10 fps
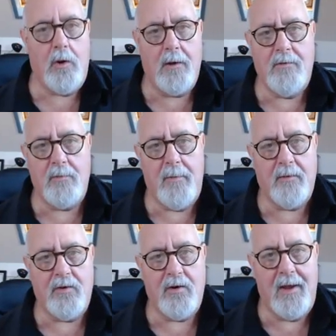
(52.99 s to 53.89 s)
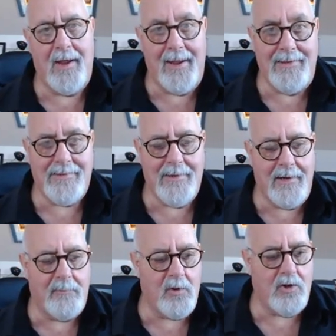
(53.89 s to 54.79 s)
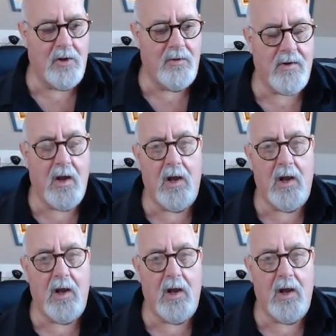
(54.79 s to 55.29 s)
going to be able to instantly produce